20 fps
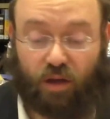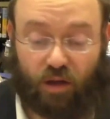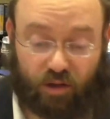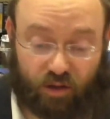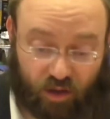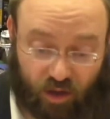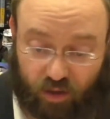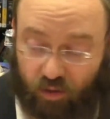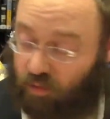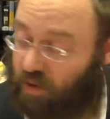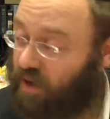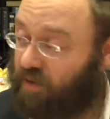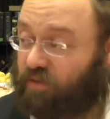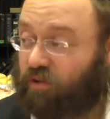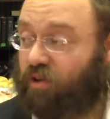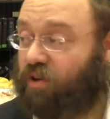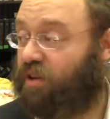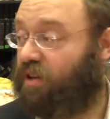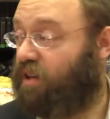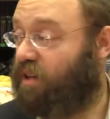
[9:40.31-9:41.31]
Another way of
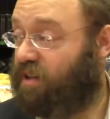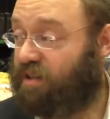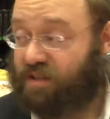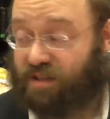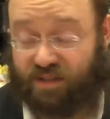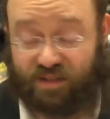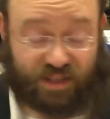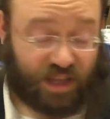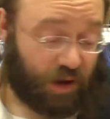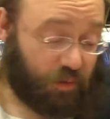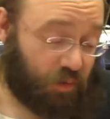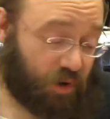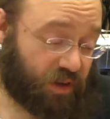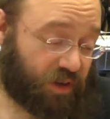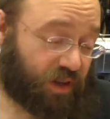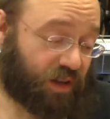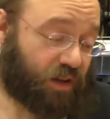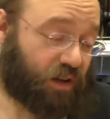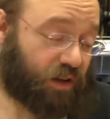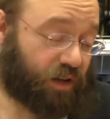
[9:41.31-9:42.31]
looking at it is not
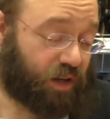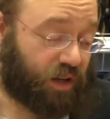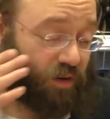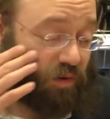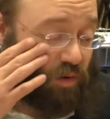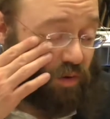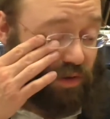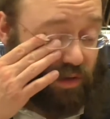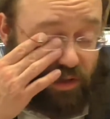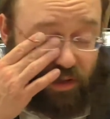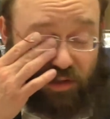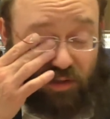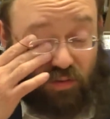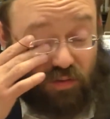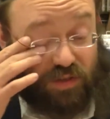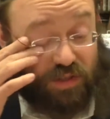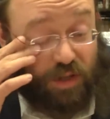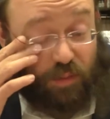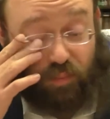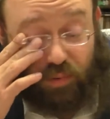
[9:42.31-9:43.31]
one takana at all, the
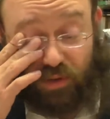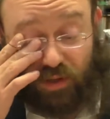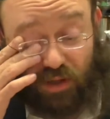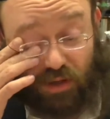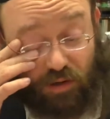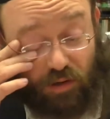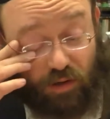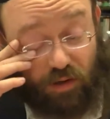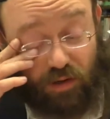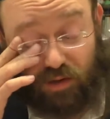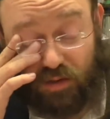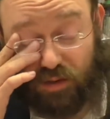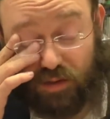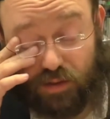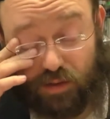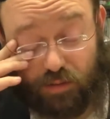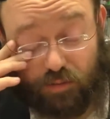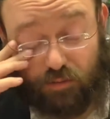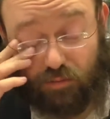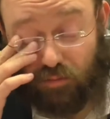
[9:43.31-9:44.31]
two separate
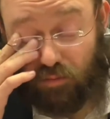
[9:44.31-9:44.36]
takanas,